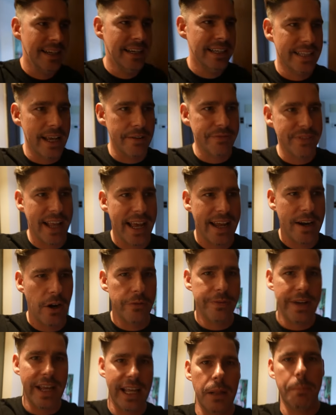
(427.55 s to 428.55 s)
Definitely head
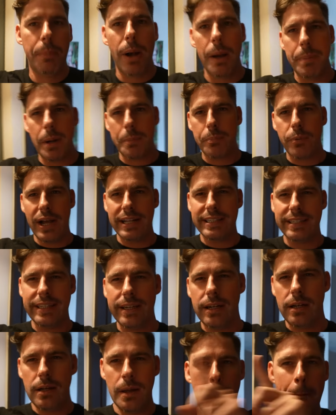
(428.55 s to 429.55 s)
over, it'll pop up right
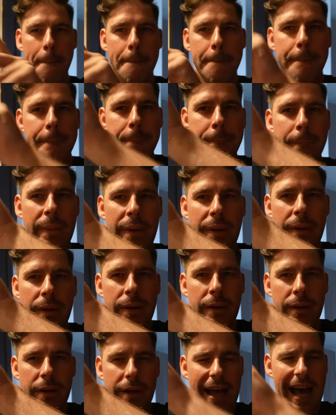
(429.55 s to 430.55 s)
here,
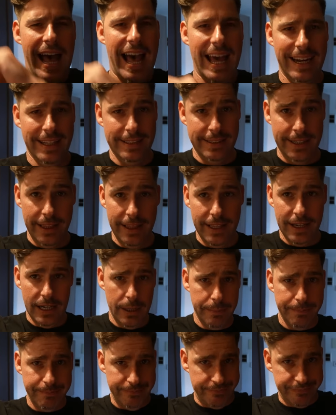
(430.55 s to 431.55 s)
and it's in the